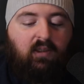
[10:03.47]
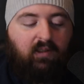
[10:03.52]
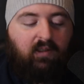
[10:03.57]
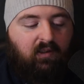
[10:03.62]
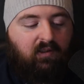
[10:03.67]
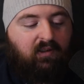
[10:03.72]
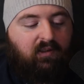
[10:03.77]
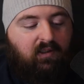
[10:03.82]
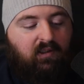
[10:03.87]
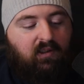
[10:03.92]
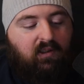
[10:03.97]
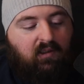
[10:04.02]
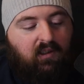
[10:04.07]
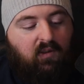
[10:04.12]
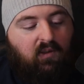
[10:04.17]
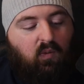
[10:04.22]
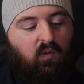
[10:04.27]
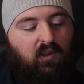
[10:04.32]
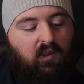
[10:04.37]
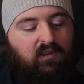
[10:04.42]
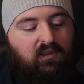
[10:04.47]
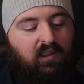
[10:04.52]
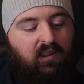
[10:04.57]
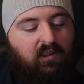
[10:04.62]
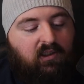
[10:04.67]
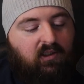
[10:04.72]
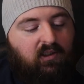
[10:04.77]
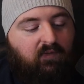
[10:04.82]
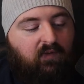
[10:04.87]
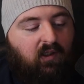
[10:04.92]
and he works
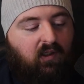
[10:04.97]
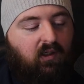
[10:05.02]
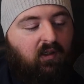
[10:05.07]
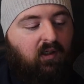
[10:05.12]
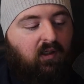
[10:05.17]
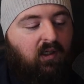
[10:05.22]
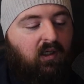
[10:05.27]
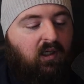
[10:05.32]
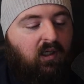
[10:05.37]
night shift there,